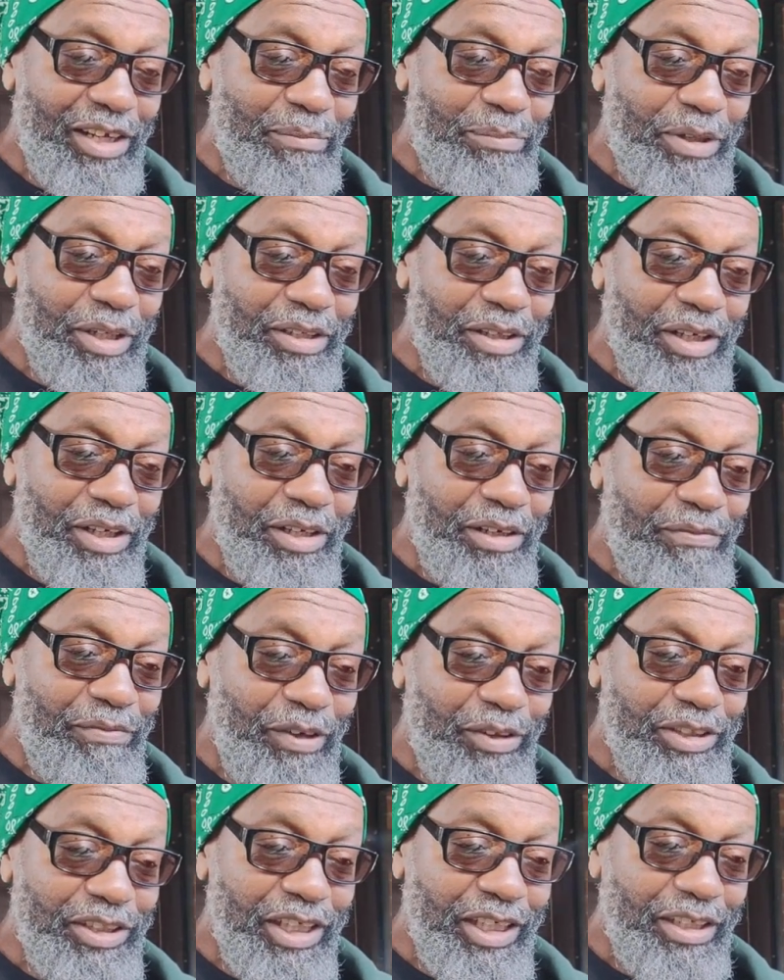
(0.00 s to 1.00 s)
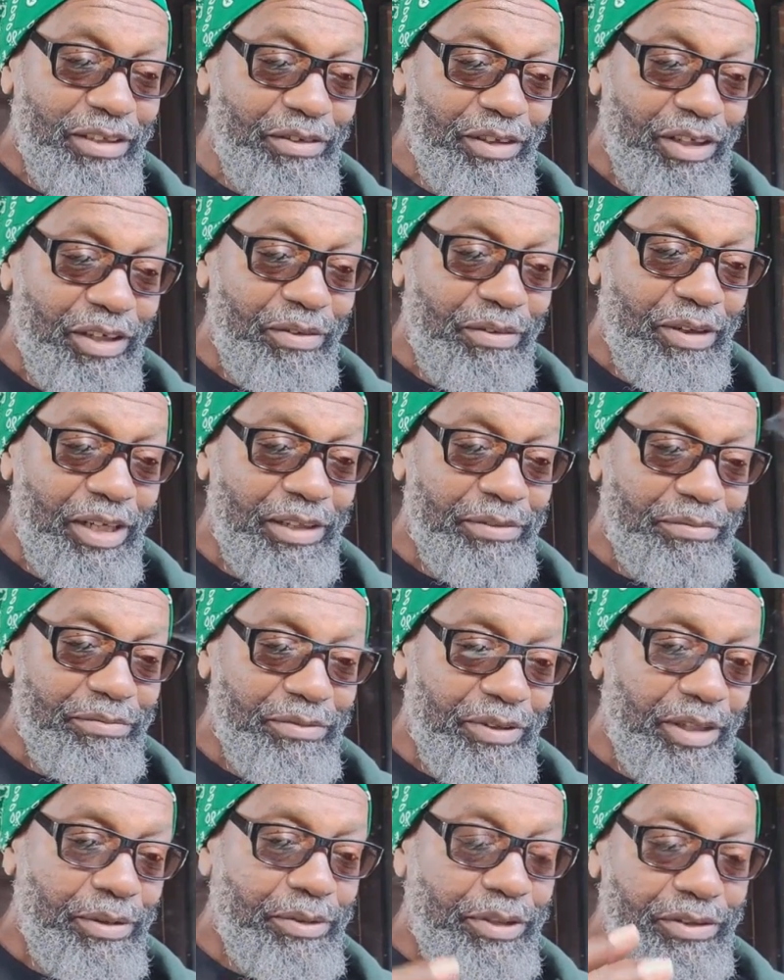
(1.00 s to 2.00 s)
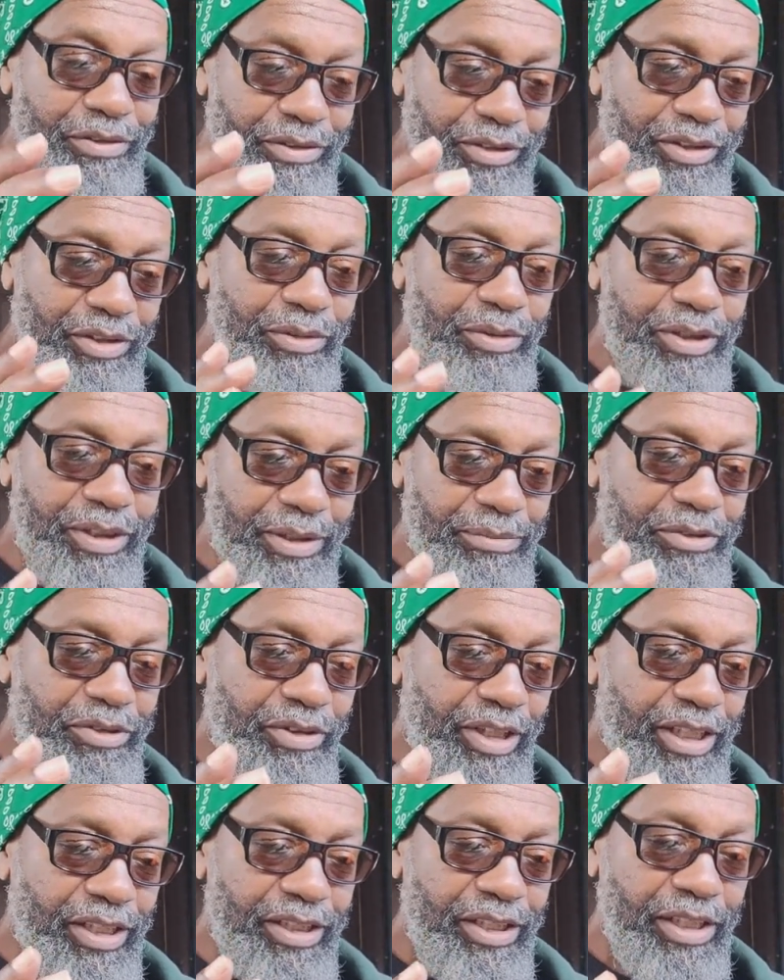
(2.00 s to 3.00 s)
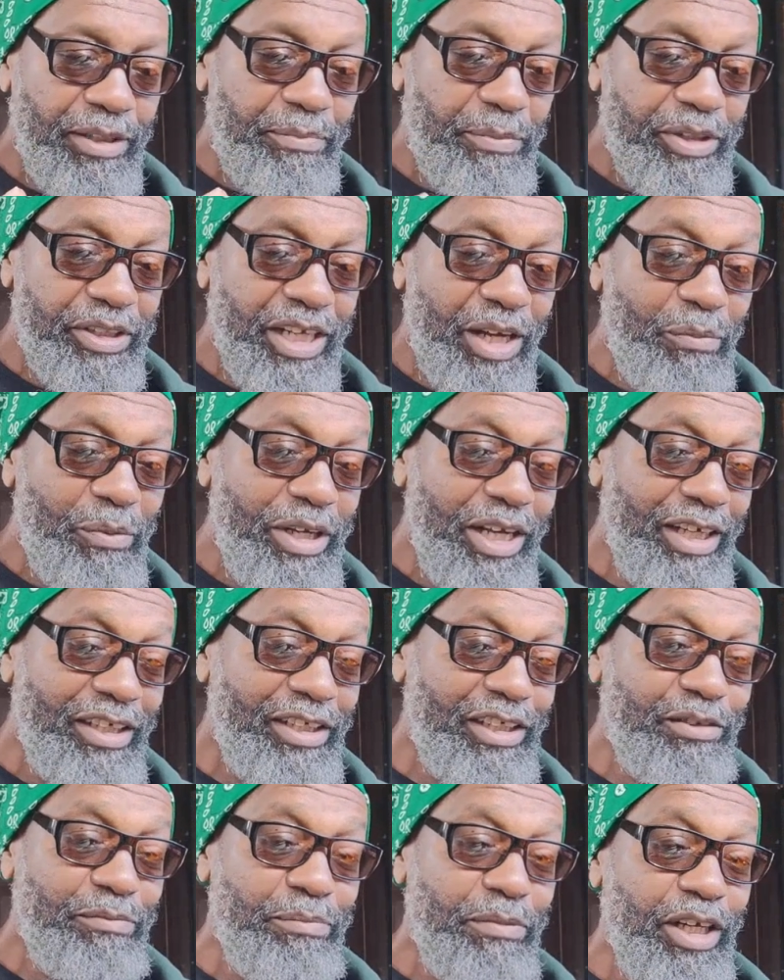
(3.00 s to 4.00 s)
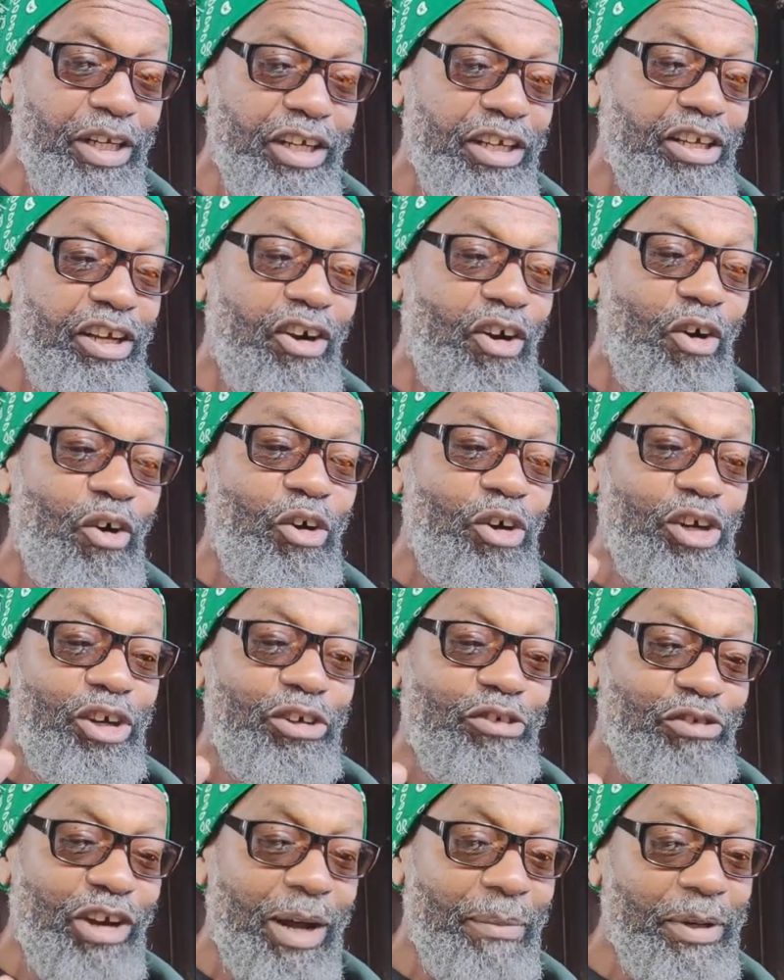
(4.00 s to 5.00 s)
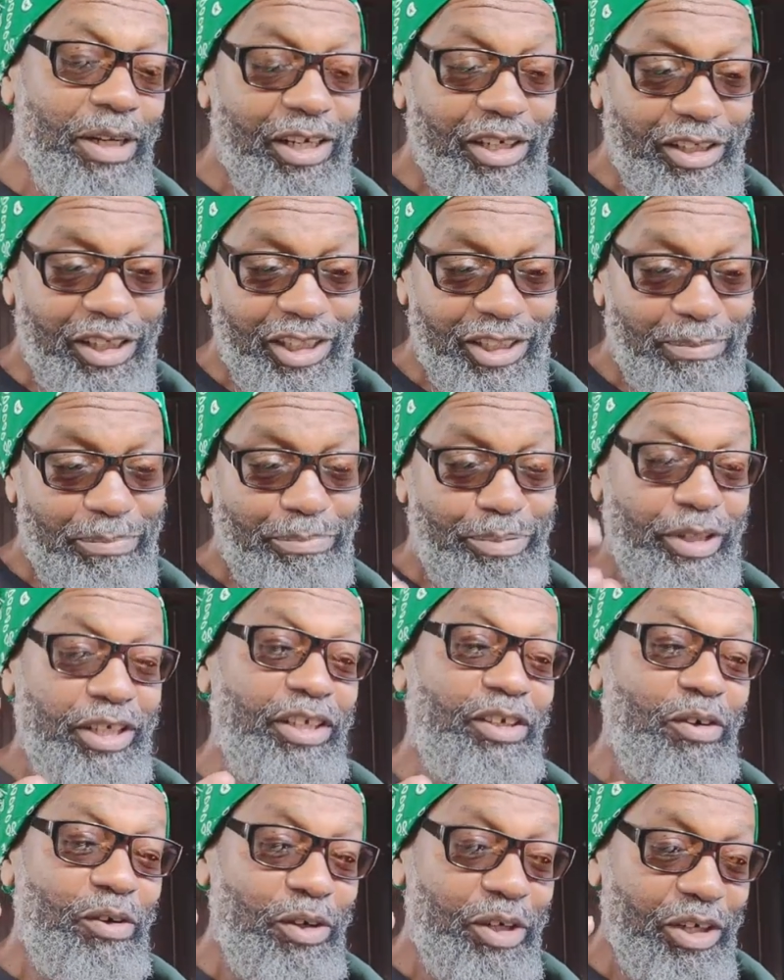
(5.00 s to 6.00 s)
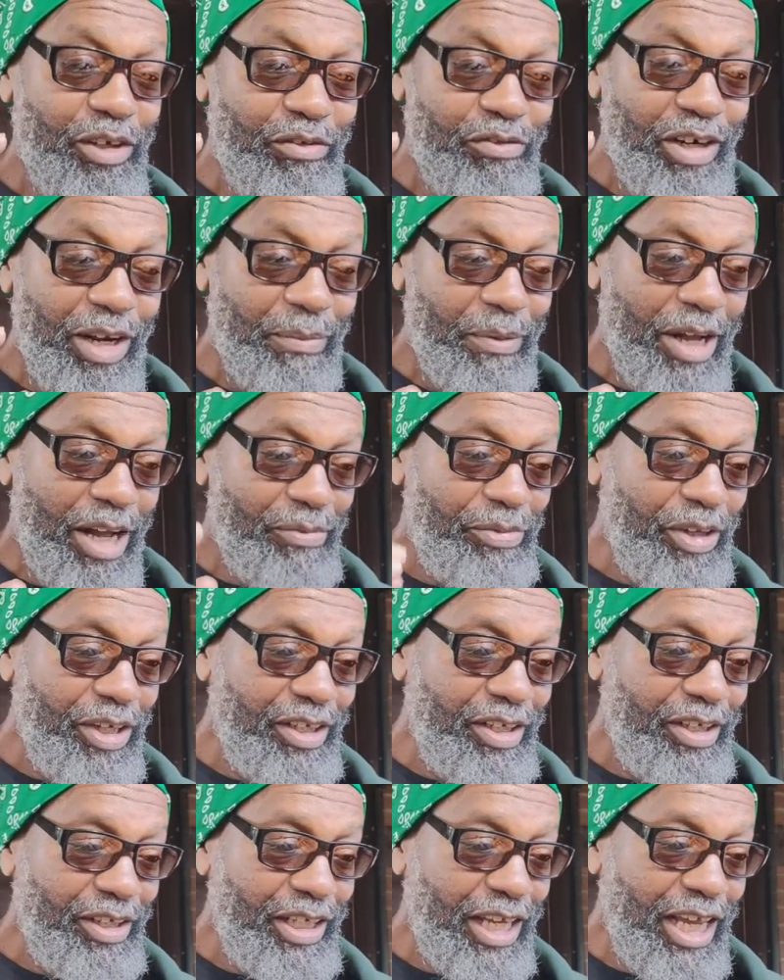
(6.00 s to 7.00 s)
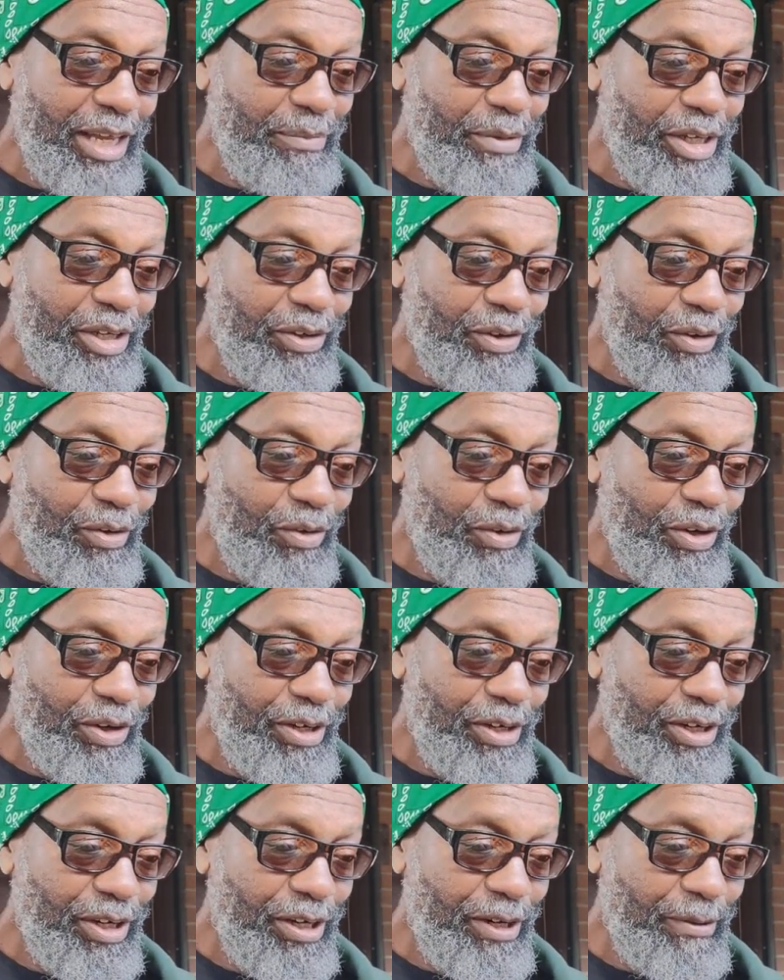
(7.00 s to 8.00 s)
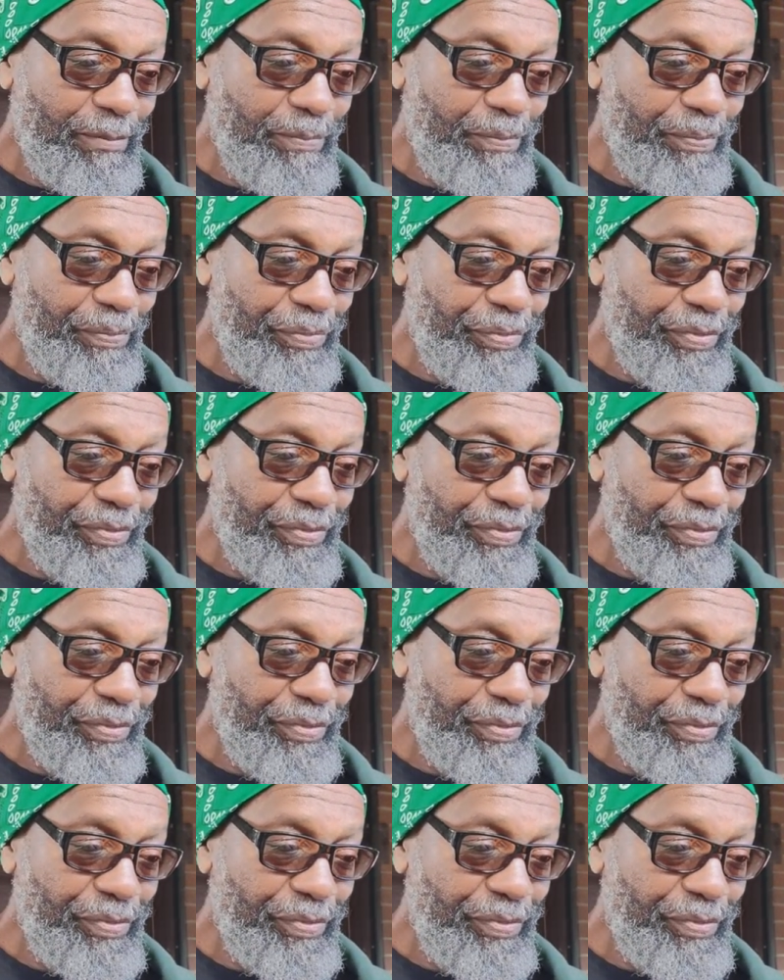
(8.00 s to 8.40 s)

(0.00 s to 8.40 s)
But the first thing, you know, I, I was doing some training in, but then we had this audio drama, this big audio drama. I think he came in on. Um,